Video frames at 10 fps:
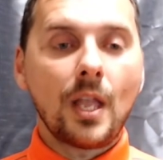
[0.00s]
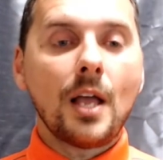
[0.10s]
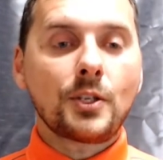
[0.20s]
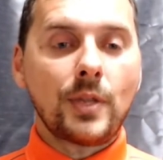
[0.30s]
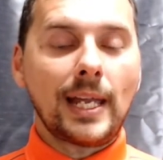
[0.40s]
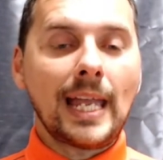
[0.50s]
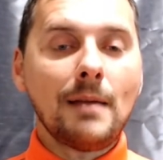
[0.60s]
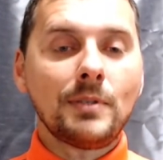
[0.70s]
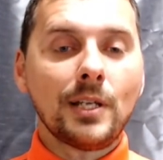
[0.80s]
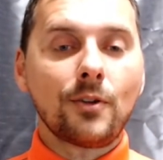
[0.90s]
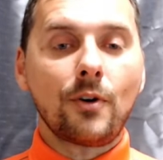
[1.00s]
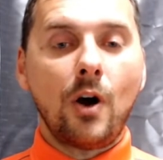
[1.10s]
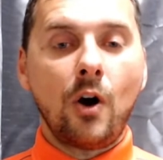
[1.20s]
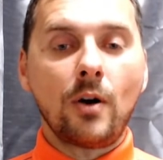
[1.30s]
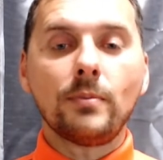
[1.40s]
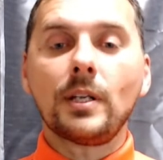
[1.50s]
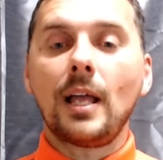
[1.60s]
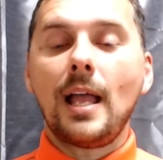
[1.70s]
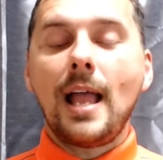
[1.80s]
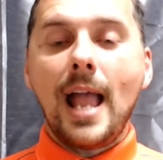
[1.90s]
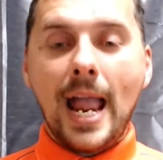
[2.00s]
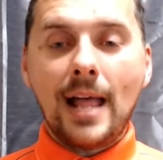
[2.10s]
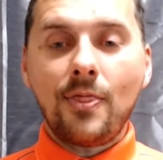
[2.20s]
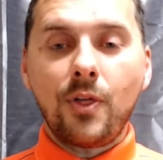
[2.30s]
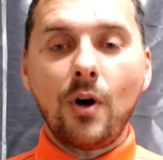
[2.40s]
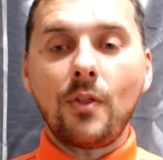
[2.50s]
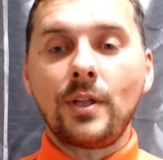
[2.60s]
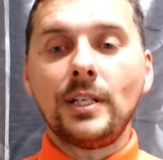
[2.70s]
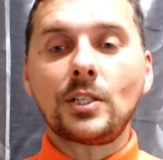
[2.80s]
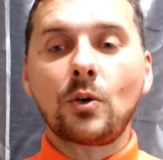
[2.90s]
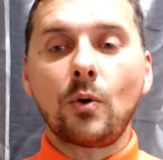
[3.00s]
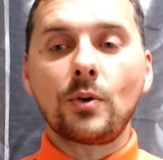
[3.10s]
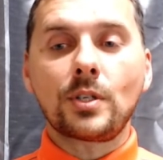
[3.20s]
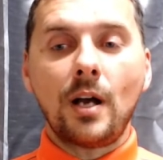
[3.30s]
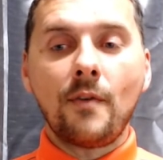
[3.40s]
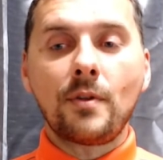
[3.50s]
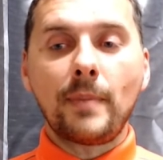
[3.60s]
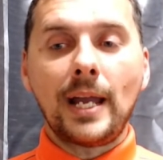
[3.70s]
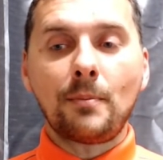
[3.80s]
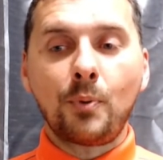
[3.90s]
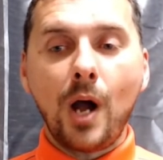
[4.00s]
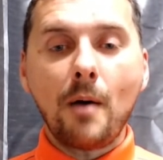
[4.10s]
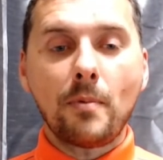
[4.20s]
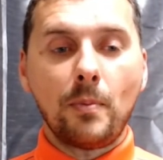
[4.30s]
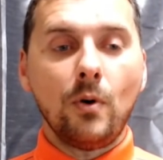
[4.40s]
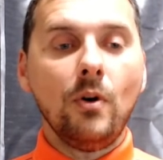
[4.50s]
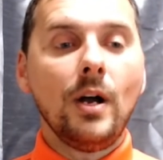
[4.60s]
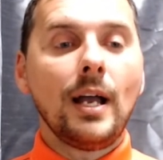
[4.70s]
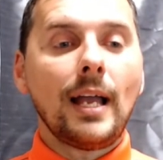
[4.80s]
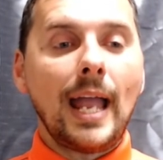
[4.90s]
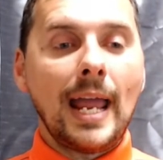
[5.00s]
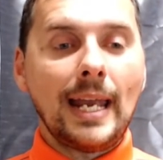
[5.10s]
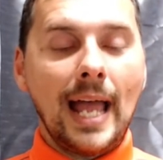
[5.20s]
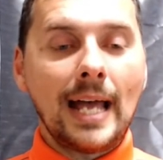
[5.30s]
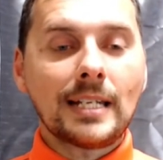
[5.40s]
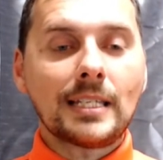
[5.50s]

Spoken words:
So they came thither armed, and thought the discourse of the man probable, and as